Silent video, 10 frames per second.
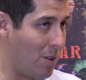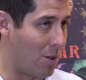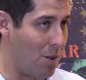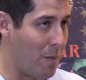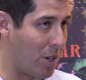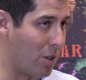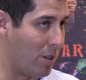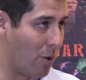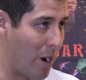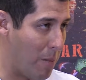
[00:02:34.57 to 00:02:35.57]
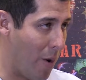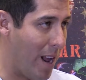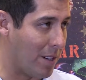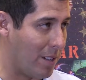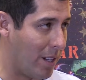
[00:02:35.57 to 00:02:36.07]
you, you mentioned great
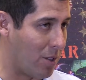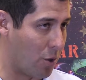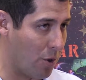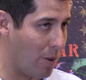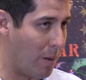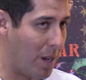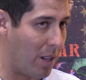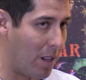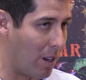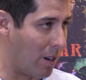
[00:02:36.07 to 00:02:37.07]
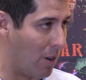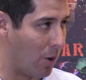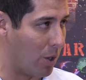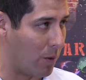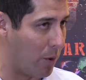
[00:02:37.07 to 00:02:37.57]
brands and that's true i mean i think you
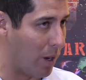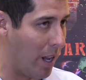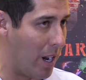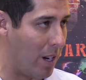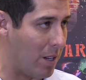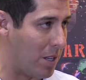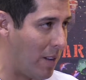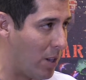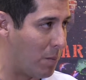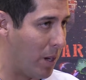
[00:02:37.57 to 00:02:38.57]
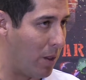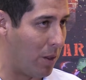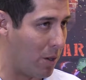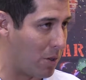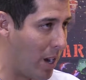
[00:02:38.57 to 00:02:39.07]
know christopher Clay and david
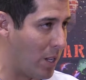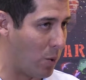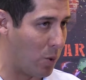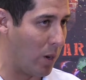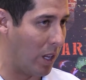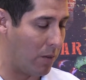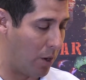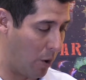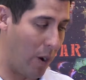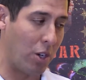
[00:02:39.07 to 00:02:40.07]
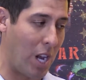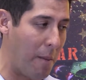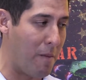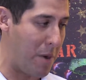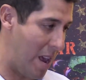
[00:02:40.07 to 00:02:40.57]
smith and those guys with sweetleaf did a great
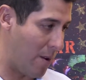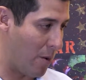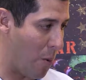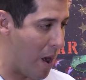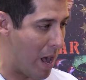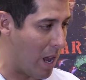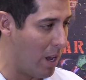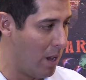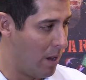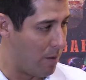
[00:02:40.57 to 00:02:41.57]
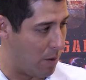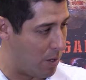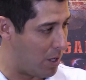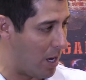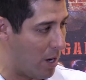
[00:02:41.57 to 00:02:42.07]
job of paving the way for
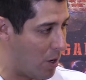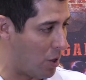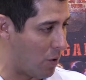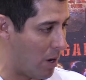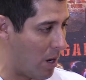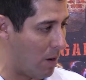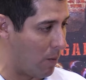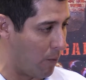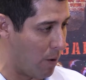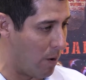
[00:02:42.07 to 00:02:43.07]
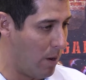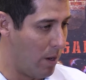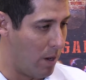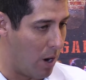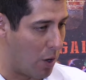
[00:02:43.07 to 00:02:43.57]
the tea industry and for
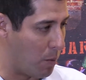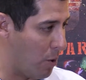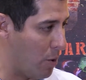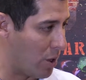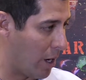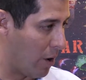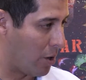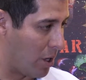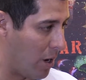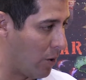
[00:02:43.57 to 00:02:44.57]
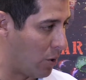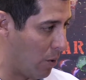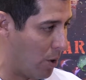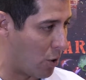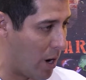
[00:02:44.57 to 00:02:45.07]
entrepreneurs like ourselves
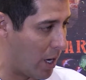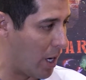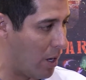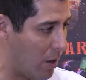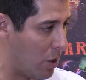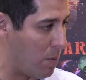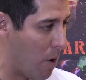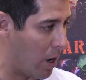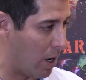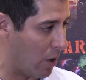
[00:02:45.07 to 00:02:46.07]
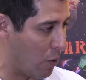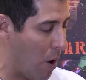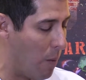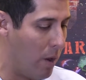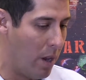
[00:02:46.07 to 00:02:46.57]
who are trying to get into this market and
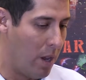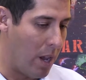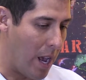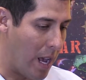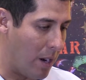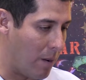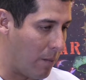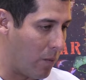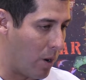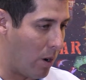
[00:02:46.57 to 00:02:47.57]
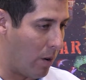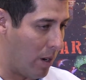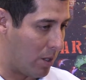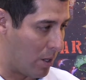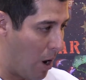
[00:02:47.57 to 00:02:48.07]
grow and you know,
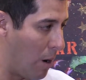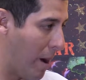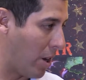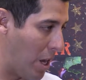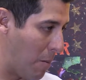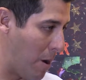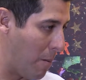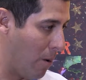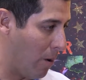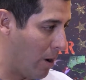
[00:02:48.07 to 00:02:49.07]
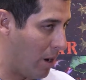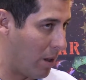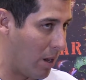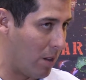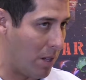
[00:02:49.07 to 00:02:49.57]
it's all about key people. And I
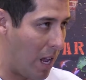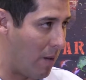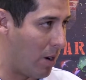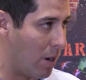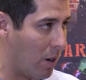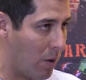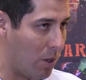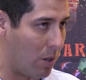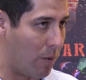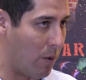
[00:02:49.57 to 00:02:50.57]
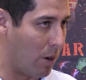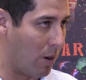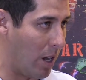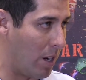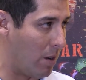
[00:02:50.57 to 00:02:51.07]
think David and Christopher
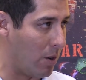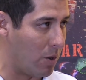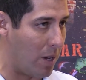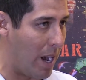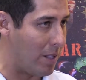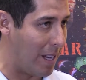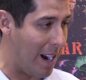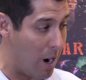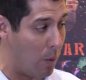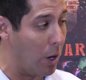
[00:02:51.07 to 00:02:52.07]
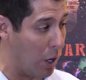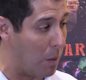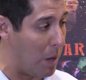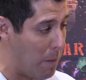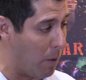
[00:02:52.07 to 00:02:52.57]
Clayton, those guys, they hired really
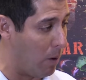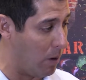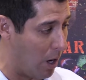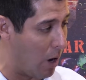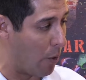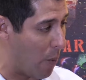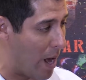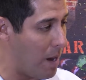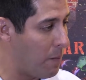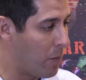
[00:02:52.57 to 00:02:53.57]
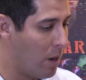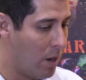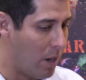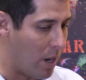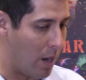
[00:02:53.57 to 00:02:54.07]
good people along the way.
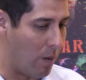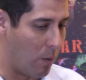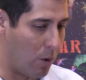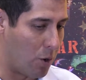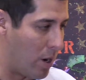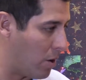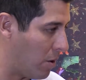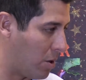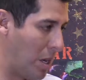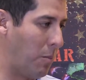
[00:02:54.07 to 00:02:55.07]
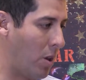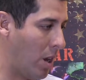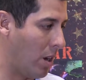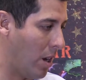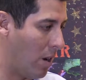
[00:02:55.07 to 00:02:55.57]
And we're trying to do the same
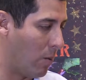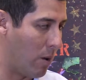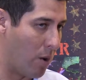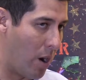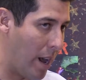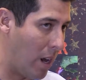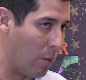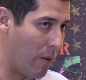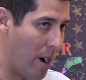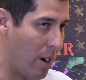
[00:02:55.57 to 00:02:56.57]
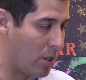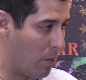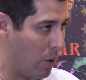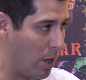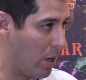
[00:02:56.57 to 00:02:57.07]
thing. And we've gone out and we've hired
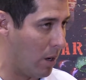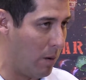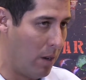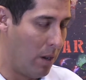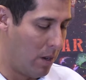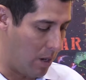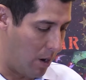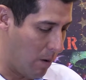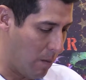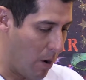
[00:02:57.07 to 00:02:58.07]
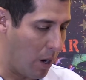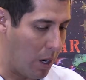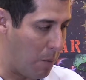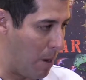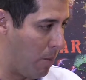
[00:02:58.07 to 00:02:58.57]
some really good, you know,
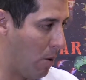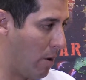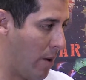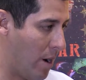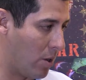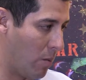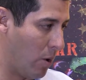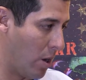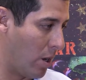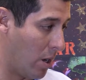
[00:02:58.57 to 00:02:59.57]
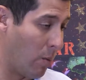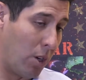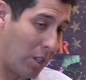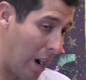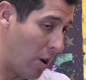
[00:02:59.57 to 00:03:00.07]
marketing people. We've hired some really good.
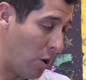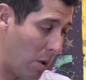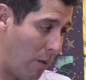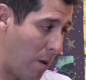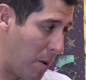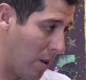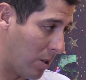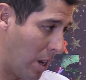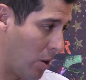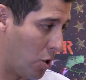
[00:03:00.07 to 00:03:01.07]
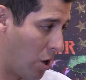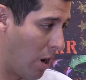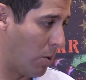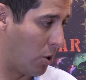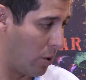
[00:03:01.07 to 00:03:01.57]
We just hired a new EVP of sales,
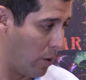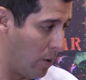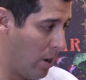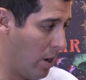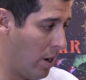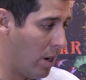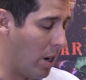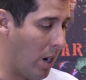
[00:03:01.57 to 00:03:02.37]
John Shu. Yep.